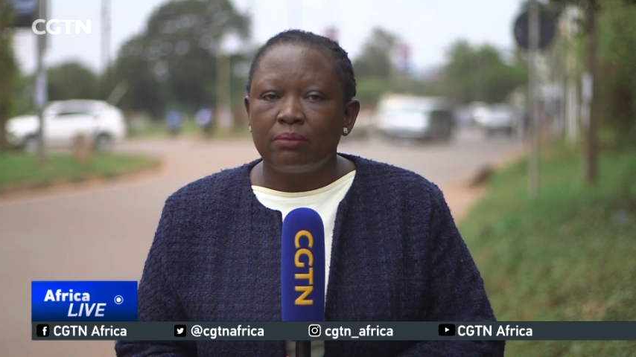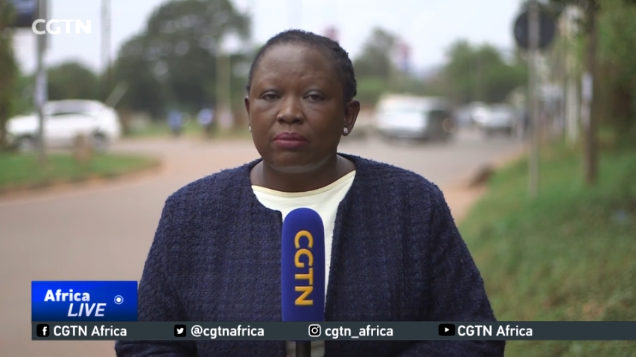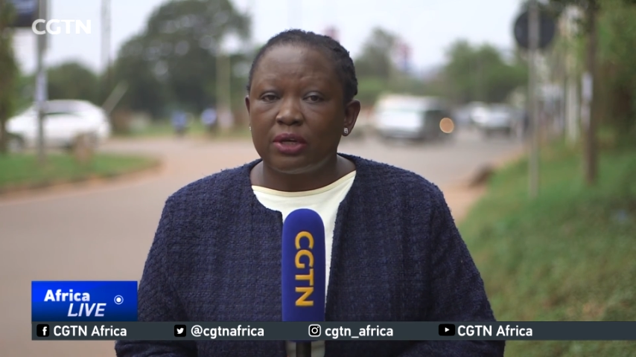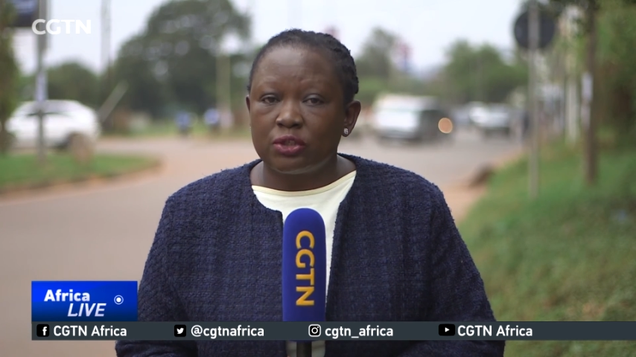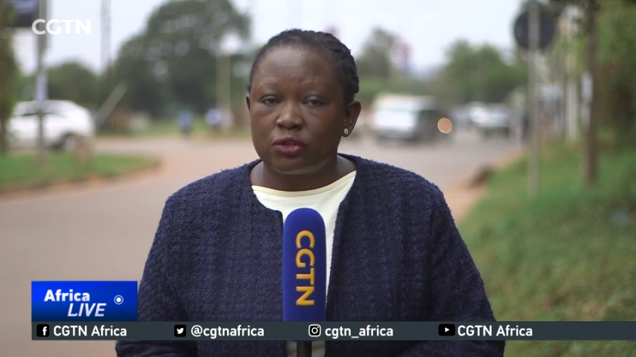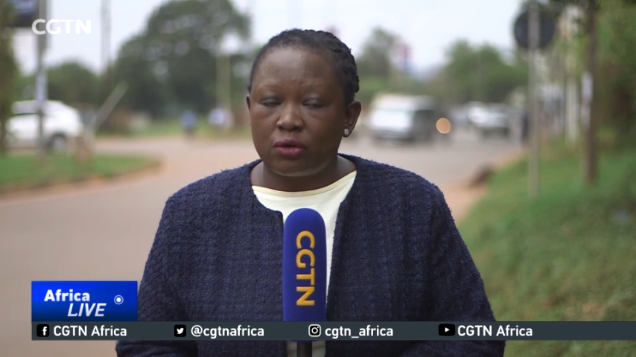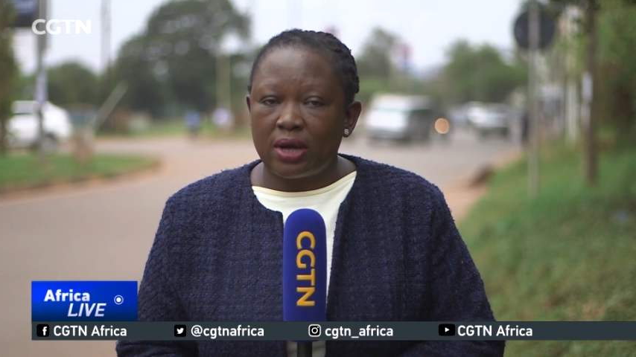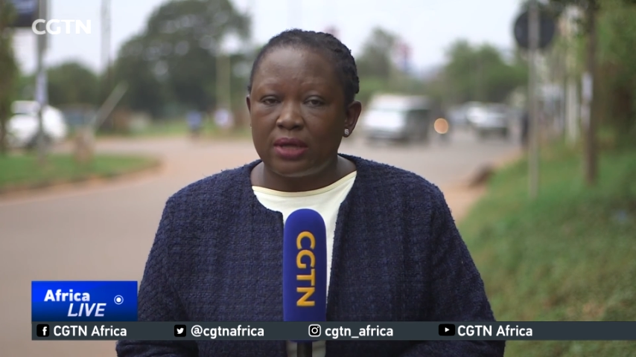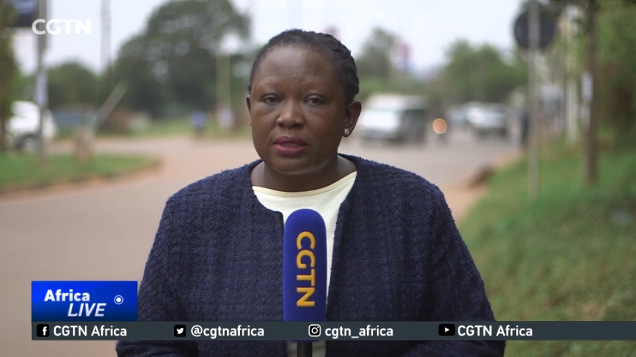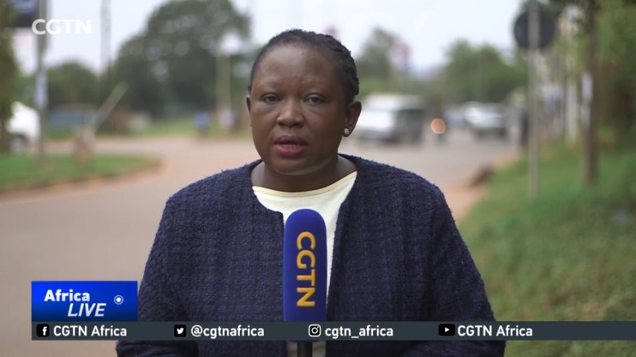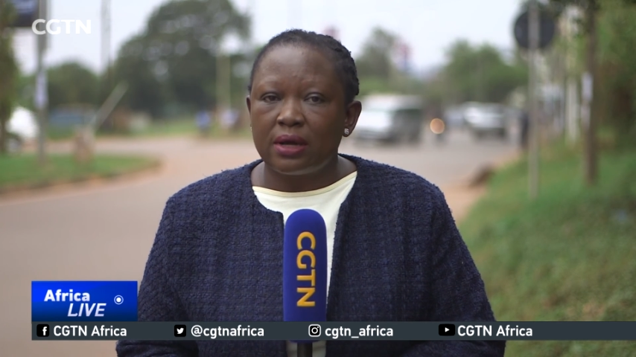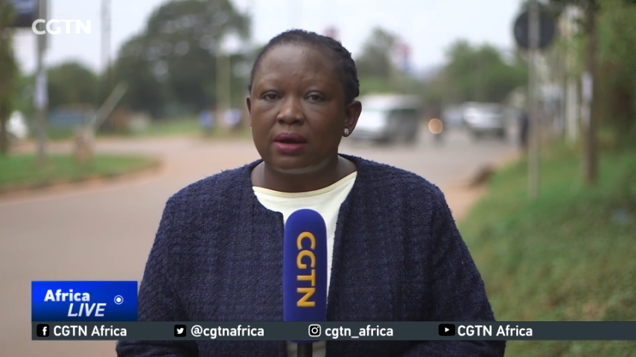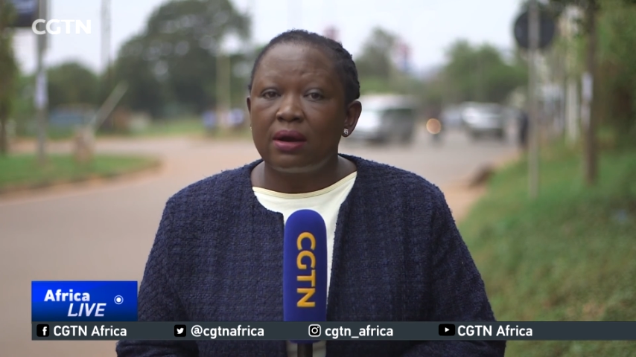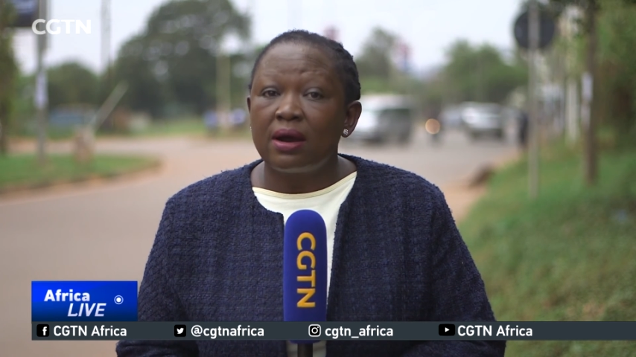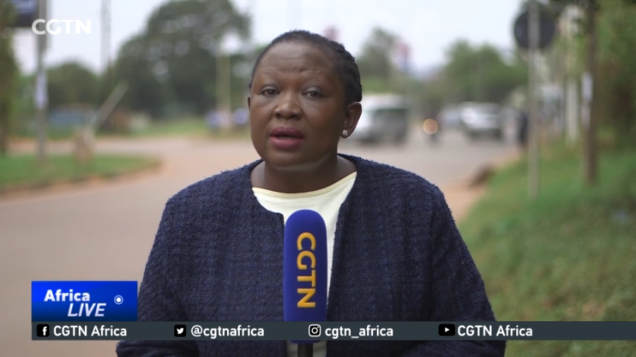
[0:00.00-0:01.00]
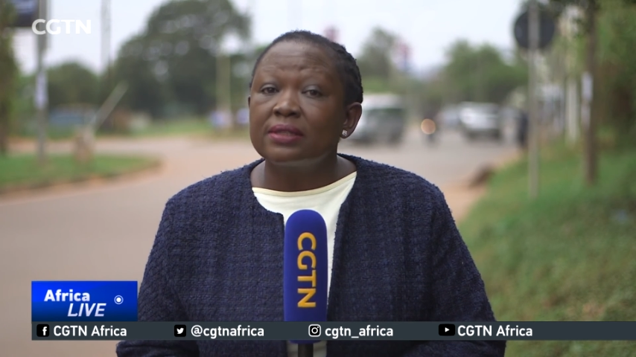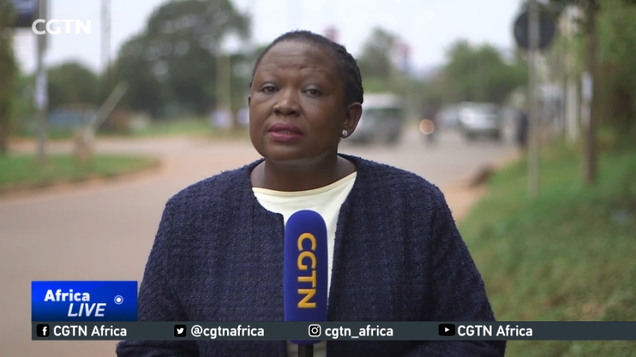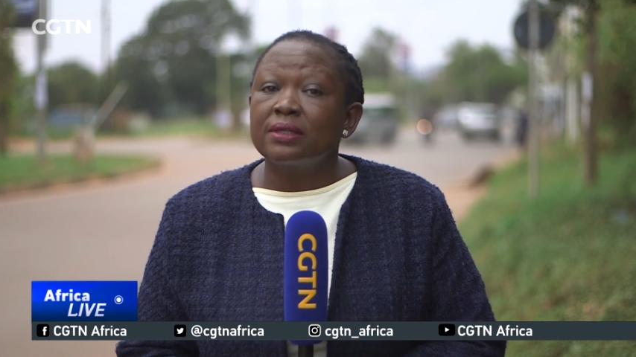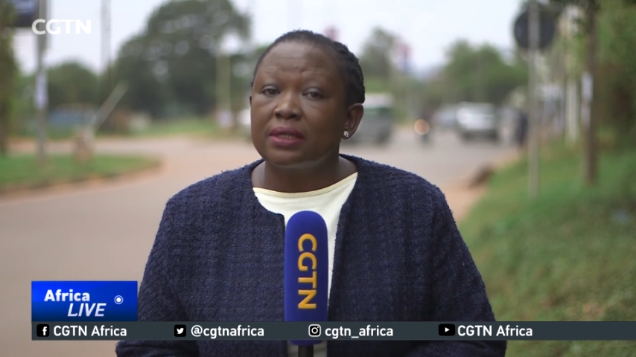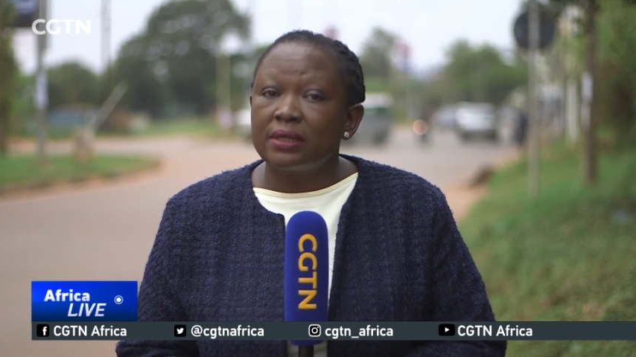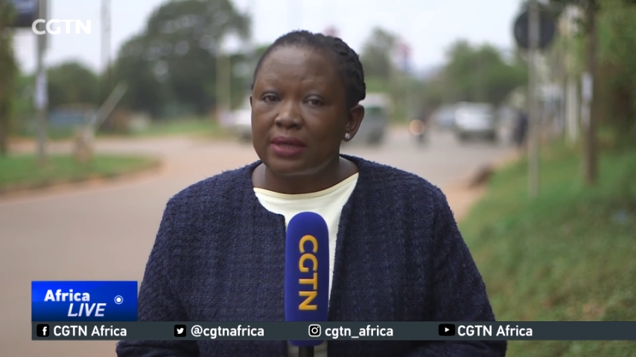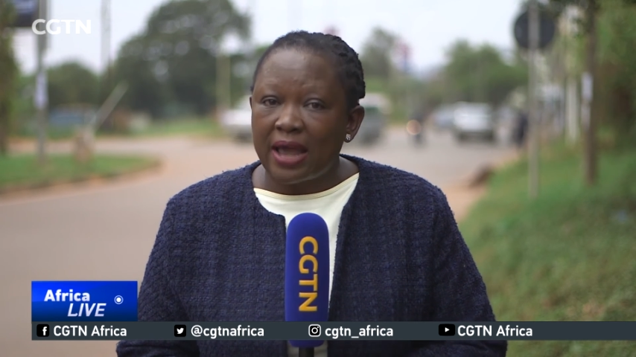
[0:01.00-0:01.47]
but Rwanda
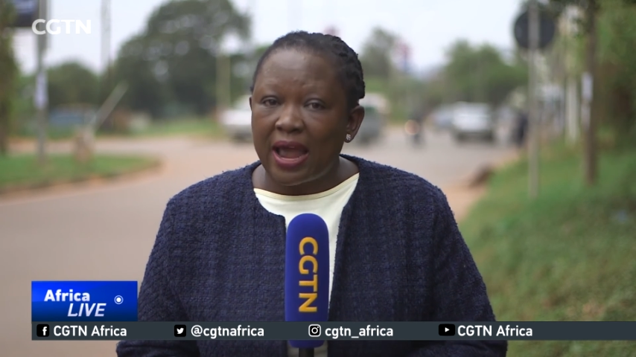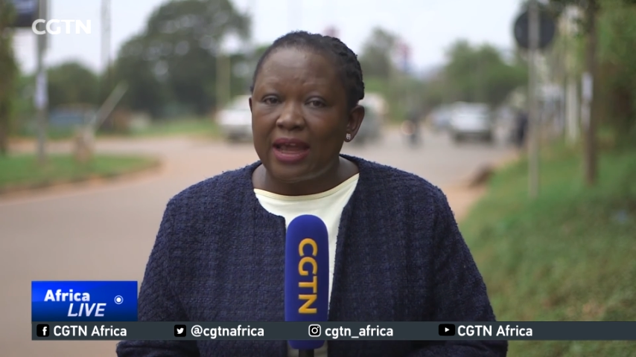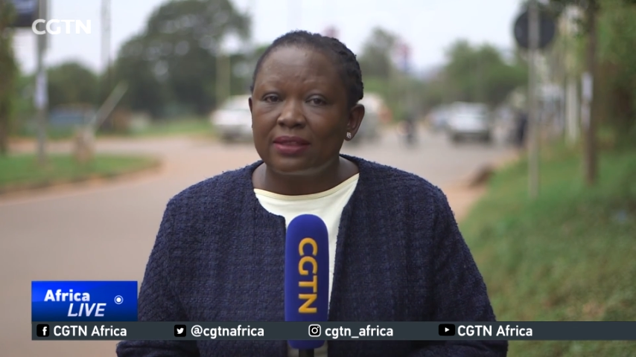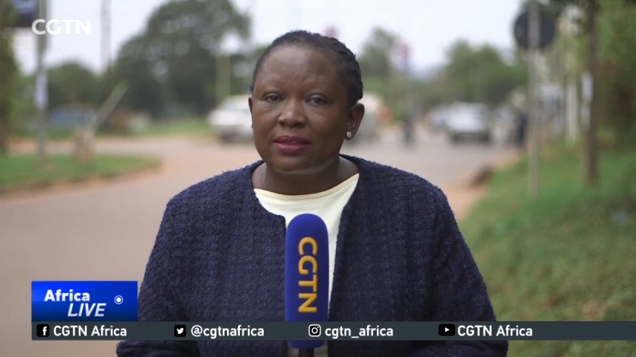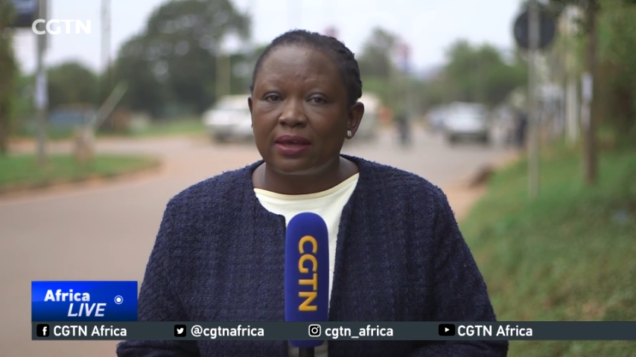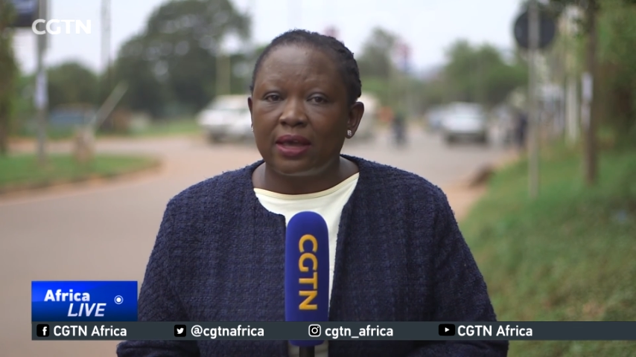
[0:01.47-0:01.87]
has denied